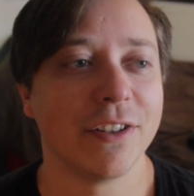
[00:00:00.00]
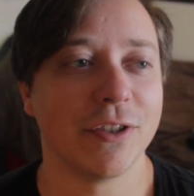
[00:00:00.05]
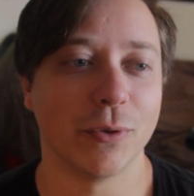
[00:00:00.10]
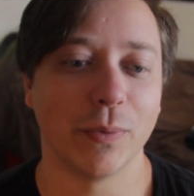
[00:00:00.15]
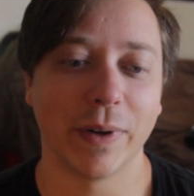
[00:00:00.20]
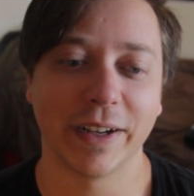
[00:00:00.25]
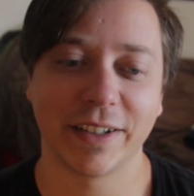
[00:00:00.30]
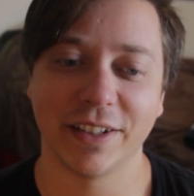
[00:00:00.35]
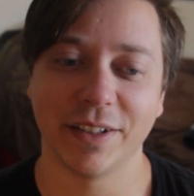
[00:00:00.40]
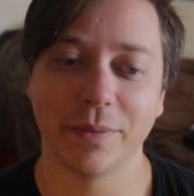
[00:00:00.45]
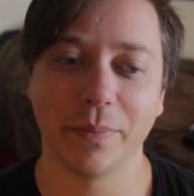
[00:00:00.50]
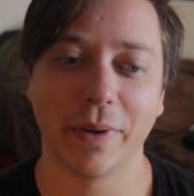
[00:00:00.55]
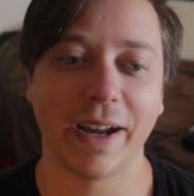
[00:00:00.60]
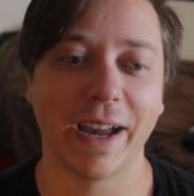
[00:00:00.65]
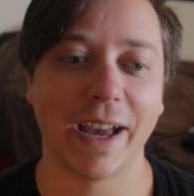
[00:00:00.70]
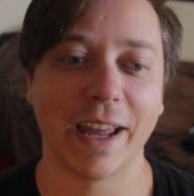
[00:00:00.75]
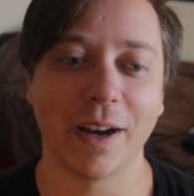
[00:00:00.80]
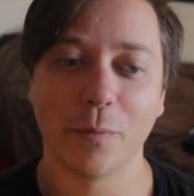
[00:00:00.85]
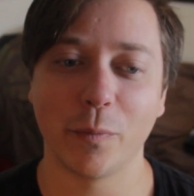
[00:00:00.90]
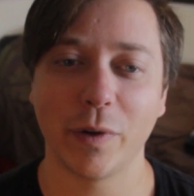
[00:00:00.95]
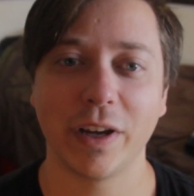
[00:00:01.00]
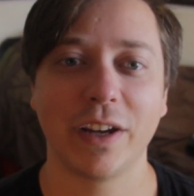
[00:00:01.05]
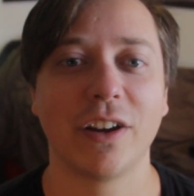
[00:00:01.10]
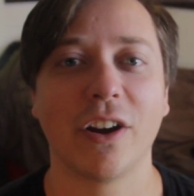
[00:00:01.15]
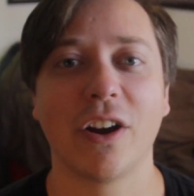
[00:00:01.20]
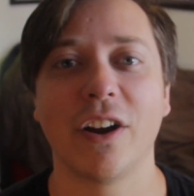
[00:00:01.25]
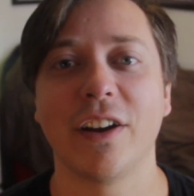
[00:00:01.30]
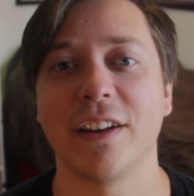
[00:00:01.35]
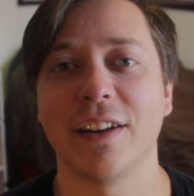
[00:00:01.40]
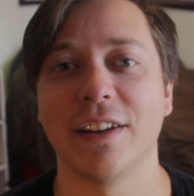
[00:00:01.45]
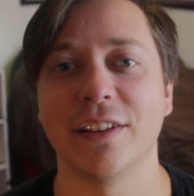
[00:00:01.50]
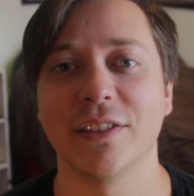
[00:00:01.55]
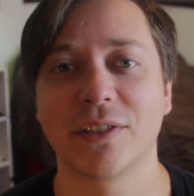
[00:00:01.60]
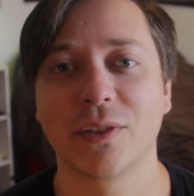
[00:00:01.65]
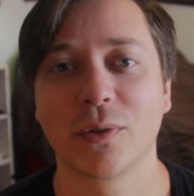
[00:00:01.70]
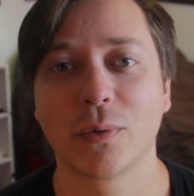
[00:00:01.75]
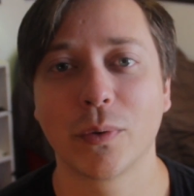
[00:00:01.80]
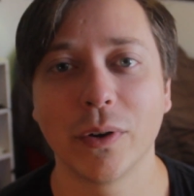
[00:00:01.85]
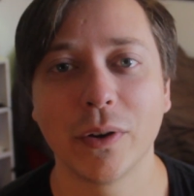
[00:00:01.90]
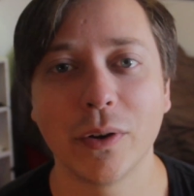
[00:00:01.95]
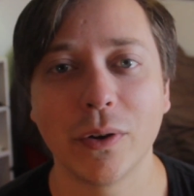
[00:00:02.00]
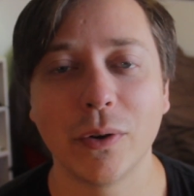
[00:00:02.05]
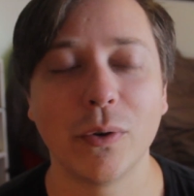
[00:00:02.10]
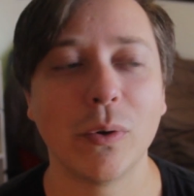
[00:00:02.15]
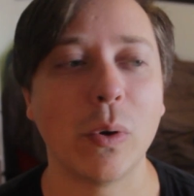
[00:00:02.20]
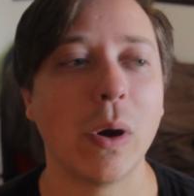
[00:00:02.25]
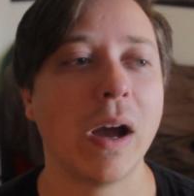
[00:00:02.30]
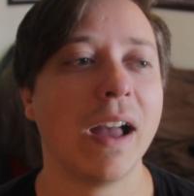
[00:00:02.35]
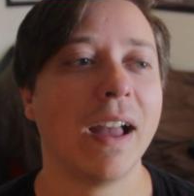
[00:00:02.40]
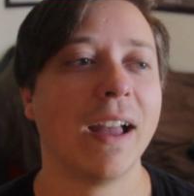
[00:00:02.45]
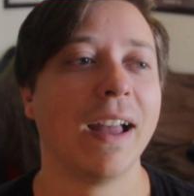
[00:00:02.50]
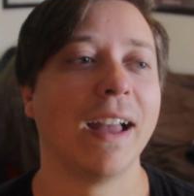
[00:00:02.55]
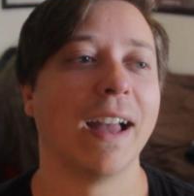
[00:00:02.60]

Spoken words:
directed by Adam Wingard and his crew.